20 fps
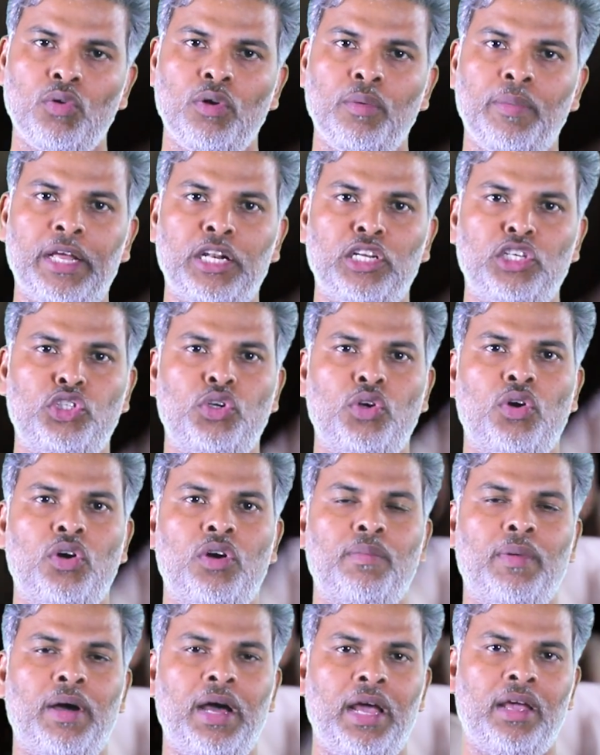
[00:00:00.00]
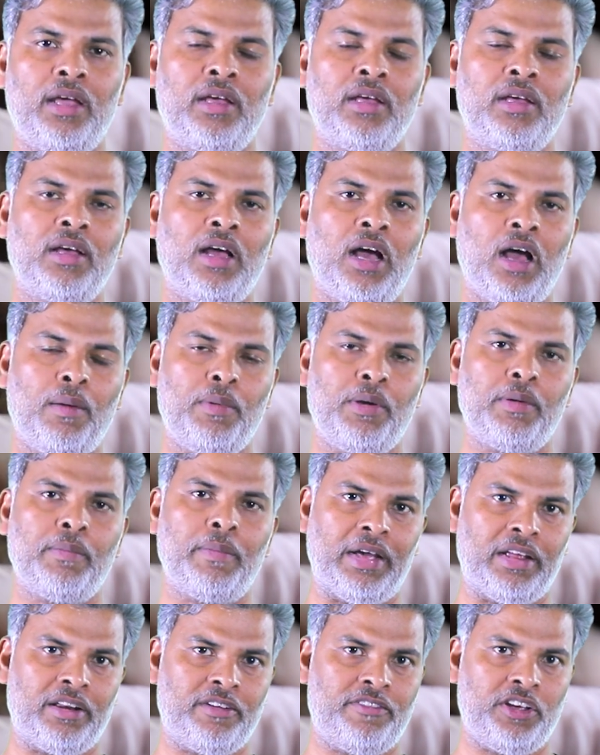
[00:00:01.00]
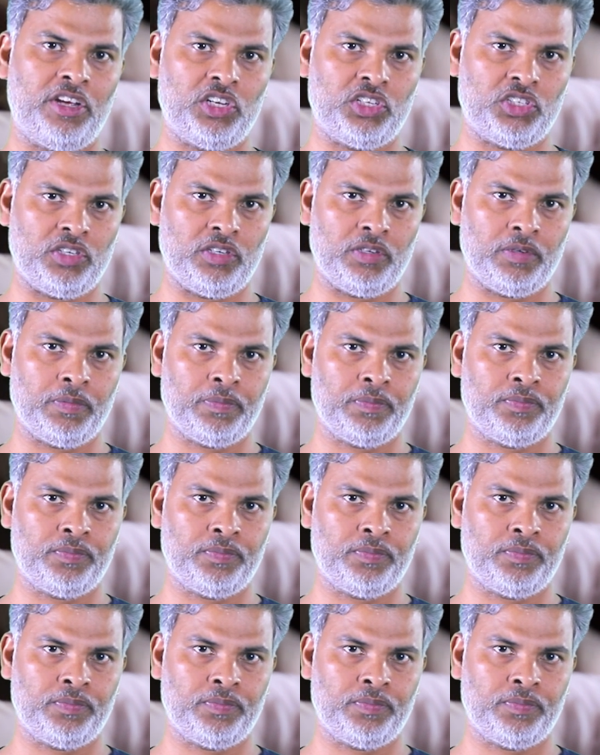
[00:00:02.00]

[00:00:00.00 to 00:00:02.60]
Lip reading: will be ensured by having magnification.